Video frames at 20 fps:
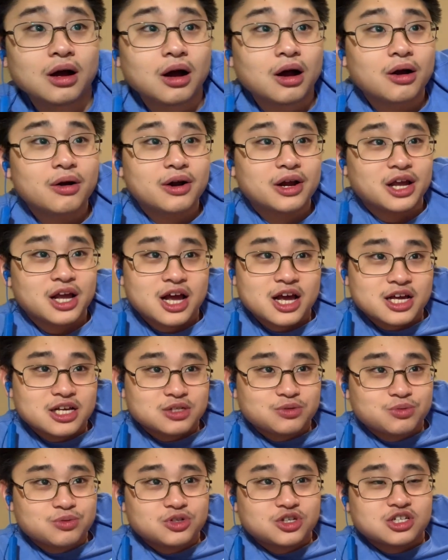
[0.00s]
Alright
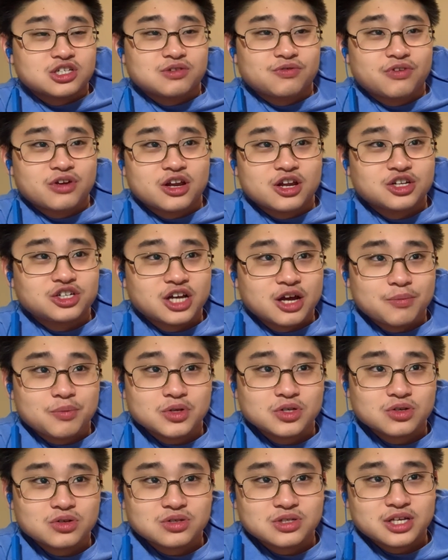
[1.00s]
guys, we just finished
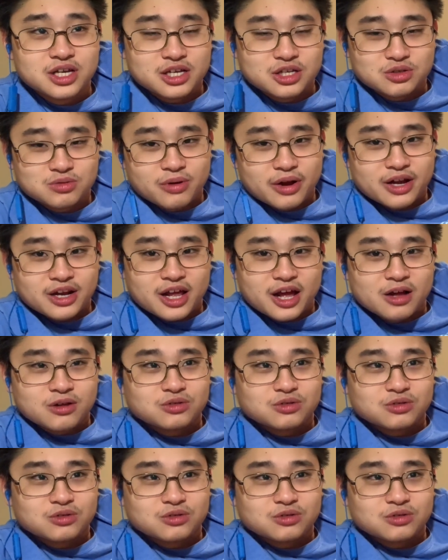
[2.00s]
episode 6 right now,